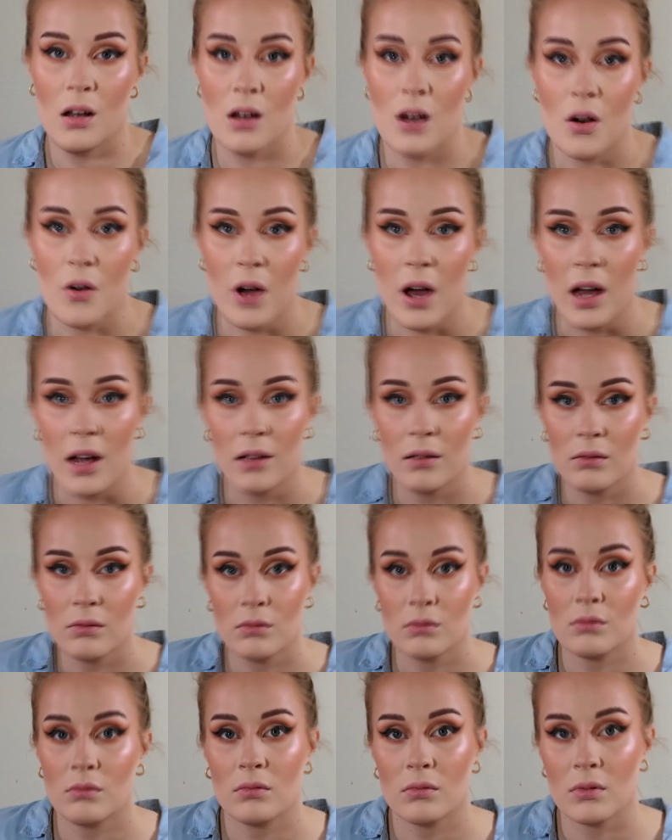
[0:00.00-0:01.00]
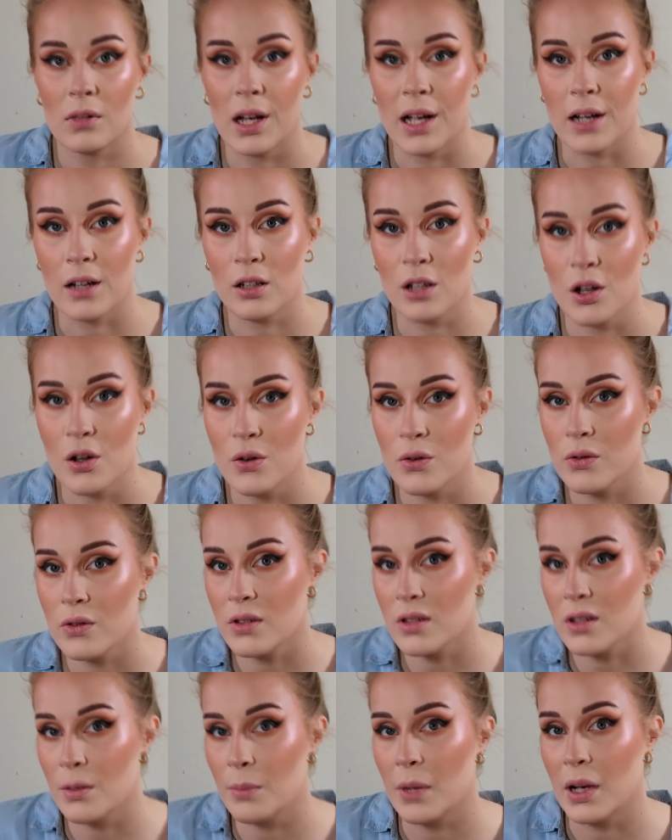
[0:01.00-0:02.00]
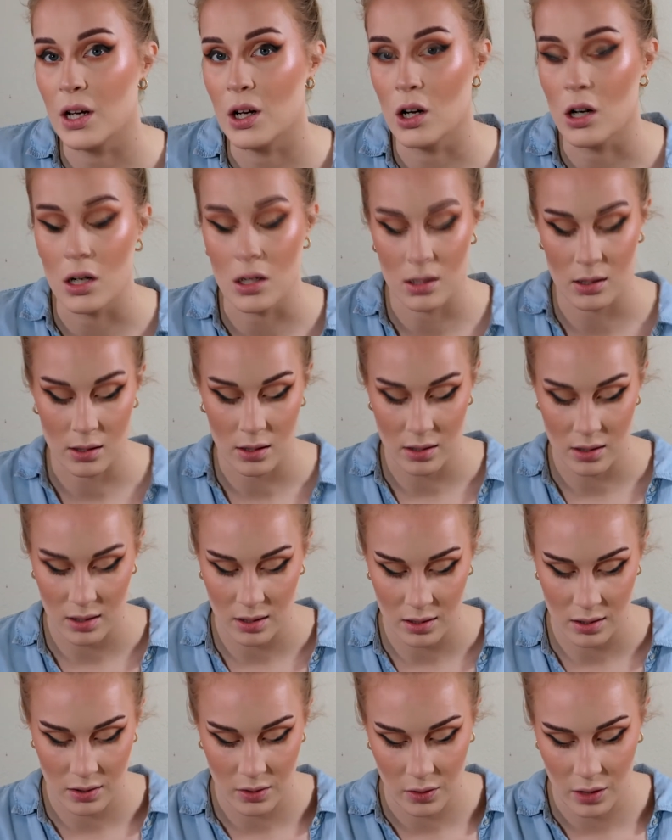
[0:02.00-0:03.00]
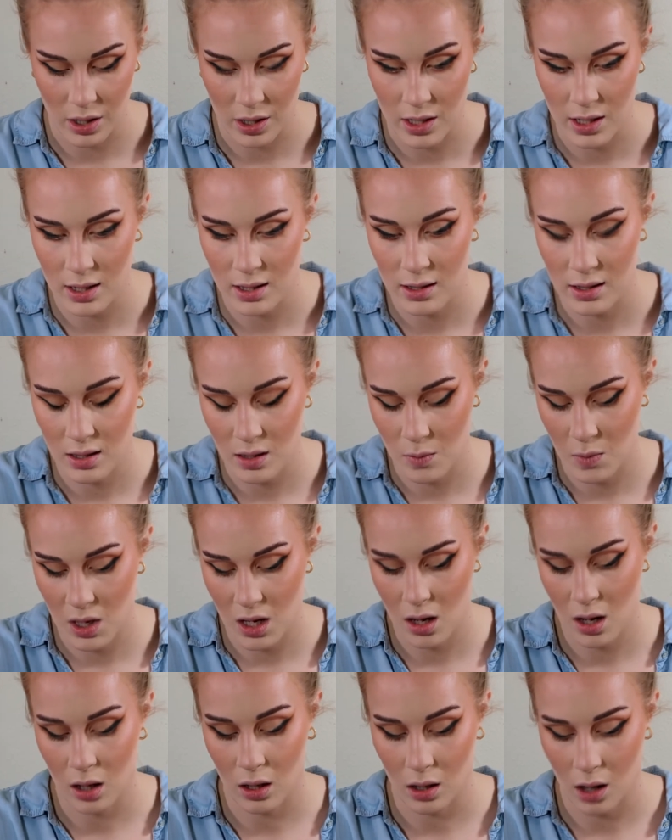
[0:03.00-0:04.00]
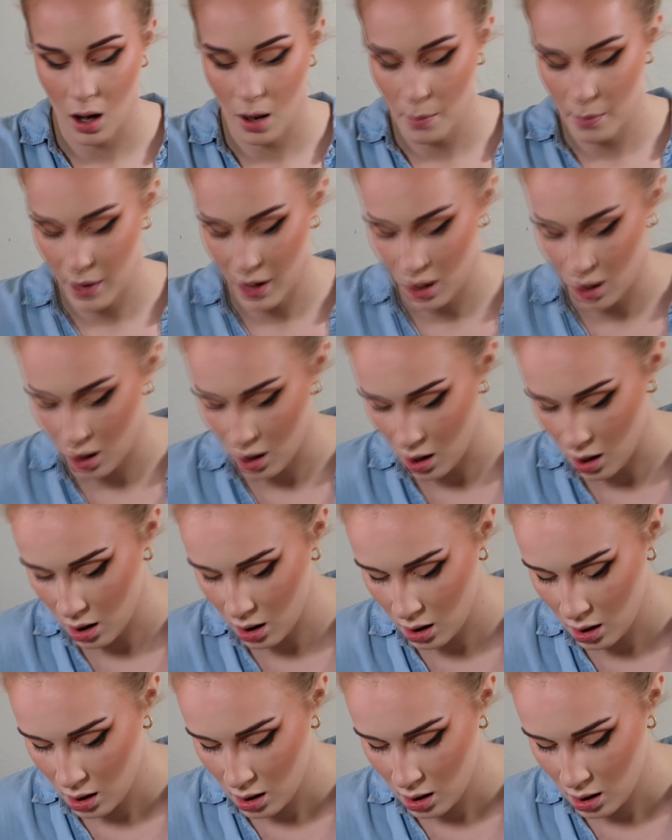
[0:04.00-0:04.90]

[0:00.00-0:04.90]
Okay, I closed my curtains, so now you can see me a lot better.